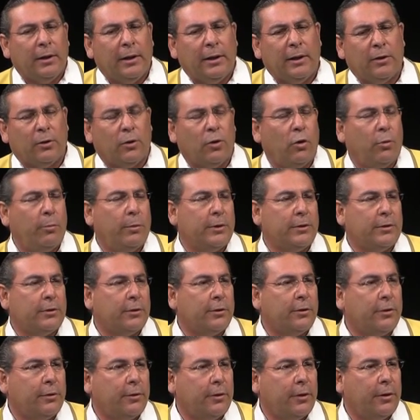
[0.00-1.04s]
in the homeland
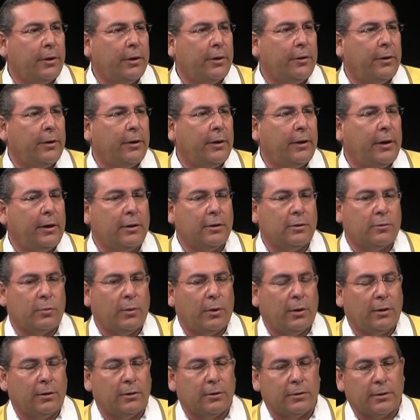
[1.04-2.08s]
security area as
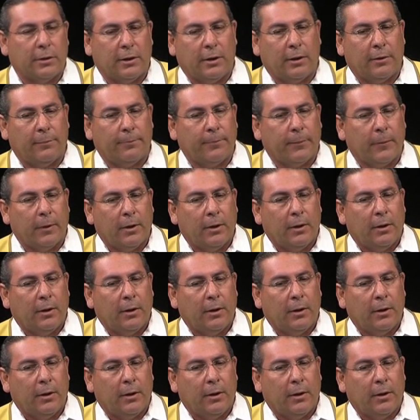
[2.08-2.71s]
well as um,